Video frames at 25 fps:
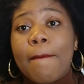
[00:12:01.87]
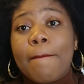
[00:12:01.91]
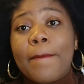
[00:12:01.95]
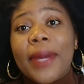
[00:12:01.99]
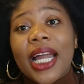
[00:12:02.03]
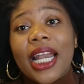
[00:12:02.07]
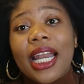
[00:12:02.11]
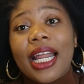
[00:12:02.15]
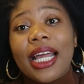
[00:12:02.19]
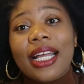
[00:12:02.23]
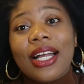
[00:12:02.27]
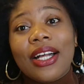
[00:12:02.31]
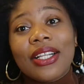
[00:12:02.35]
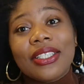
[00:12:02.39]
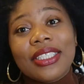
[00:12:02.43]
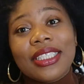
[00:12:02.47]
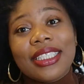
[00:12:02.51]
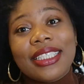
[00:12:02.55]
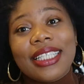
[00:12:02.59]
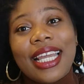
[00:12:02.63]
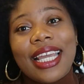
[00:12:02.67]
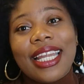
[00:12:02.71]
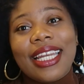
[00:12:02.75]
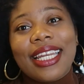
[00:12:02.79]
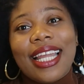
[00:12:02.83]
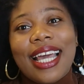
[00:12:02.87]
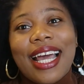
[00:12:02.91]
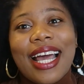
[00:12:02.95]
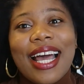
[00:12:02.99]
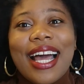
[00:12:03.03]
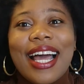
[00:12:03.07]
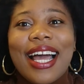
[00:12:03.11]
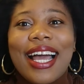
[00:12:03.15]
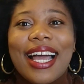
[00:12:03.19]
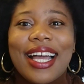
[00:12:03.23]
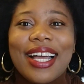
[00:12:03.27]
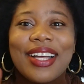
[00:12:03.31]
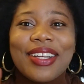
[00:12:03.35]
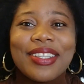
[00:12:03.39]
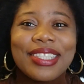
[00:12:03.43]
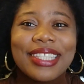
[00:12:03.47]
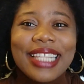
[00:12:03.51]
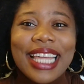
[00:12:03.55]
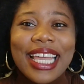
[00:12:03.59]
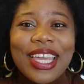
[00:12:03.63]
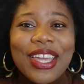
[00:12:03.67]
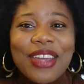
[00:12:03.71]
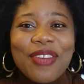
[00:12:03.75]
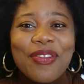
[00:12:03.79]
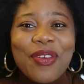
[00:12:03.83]
But until then,
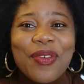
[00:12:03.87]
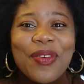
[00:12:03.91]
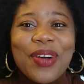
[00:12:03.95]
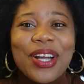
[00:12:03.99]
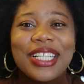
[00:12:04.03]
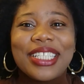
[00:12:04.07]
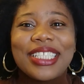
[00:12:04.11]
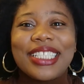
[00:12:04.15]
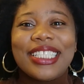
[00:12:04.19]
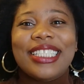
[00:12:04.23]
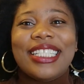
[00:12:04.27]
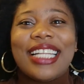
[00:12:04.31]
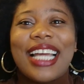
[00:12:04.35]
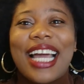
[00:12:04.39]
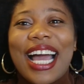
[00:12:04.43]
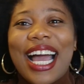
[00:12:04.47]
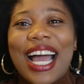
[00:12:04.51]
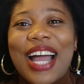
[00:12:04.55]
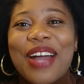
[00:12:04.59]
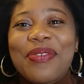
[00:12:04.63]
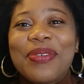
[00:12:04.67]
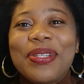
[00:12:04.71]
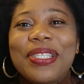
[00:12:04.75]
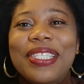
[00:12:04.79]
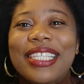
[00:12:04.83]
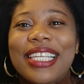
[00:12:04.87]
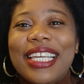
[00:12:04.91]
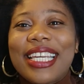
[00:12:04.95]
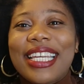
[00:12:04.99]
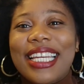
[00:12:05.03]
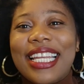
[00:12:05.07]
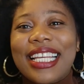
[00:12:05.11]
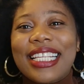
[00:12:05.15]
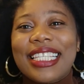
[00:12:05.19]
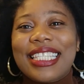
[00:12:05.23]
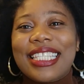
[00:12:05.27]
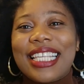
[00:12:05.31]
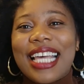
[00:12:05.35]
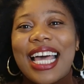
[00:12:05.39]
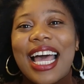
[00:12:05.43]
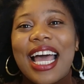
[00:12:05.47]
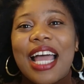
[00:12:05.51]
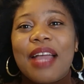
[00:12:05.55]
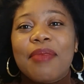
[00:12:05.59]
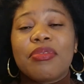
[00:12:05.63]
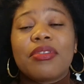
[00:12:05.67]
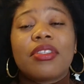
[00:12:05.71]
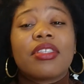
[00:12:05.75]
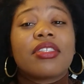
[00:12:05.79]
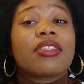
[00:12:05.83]
thank you for watching. I will see you next
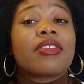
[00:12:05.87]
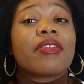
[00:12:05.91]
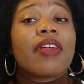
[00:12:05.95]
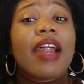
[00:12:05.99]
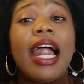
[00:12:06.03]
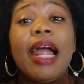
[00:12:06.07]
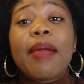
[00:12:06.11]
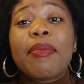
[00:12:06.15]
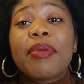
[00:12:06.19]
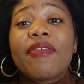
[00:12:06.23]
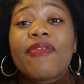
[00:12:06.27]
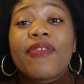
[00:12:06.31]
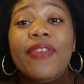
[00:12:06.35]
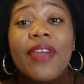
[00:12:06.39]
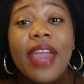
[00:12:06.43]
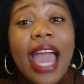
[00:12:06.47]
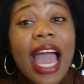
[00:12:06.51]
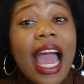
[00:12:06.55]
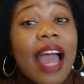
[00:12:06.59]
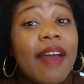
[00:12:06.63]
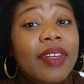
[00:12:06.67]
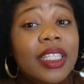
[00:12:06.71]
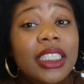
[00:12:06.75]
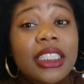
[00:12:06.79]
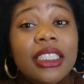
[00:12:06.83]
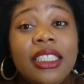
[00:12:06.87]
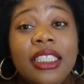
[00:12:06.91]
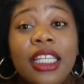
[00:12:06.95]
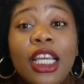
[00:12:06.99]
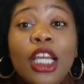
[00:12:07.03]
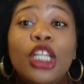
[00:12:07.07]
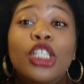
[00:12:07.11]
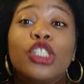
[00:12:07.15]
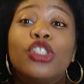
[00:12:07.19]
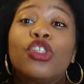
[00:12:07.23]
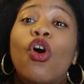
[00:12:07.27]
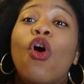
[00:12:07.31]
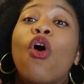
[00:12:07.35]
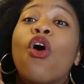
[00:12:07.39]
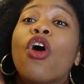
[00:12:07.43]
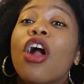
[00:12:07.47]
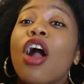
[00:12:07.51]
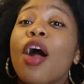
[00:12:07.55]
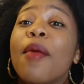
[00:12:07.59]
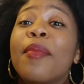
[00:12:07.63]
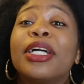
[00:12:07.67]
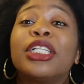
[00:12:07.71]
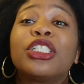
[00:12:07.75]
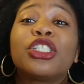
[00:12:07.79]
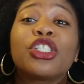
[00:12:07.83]
time. Subscribe if you haven't. Don't
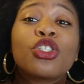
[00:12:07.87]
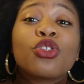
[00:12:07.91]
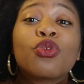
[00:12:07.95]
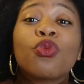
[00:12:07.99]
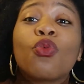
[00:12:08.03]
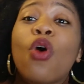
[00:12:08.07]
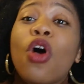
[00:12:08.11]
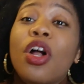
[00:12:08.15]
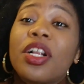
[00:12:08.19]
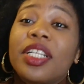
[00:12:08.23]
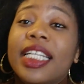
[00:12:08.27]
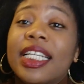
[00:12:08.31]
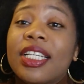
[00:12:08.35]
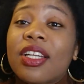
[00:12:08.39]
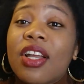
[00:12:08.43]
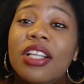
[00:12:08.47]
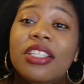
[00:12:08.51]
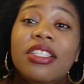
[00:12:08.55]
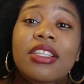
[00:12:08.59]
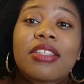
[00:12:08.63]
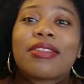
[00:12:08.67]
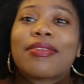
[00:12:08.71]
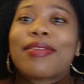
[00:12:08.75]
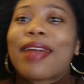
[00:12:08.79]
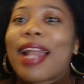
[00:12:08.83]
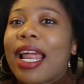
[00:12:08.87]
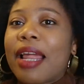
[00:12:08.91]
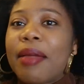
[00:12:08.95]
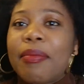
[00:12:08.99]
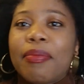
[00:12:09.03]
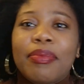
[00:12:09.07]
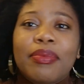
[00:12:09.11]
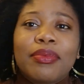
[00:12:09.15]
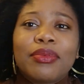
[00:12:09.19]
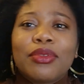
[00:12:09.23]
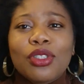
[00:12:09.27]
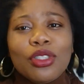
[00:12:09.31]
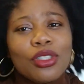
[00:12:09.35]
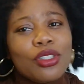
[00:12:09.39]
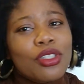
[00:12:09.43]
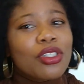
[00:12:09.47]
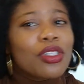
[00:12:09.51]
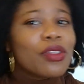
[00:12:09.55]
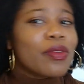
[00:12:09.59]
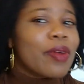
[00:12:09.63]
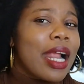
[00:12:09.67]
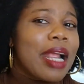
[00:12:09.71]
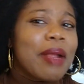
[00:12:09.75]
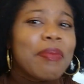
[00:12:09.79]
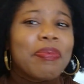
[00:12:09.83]
come and just watch and not subscribe. Just
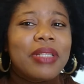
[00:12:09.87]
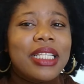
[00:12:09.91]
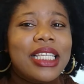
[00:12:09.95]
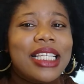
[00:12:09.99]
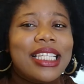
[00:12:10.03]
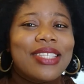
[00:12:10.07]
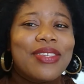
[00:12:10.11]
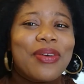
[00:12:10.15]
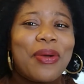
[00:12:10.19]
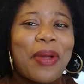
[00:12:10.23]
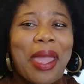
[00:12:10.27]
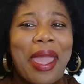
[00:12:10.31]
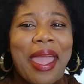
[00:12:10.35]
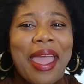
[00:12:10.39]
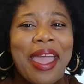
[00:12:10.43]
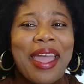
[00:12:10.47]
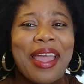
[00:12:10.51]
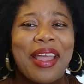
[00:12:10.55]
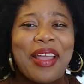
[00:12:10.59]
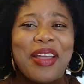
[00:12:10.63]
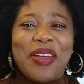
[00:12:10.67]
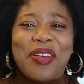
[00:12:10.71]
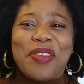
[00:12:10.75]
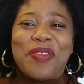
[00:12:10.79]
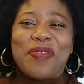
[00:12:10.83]
subscribe, please, okay?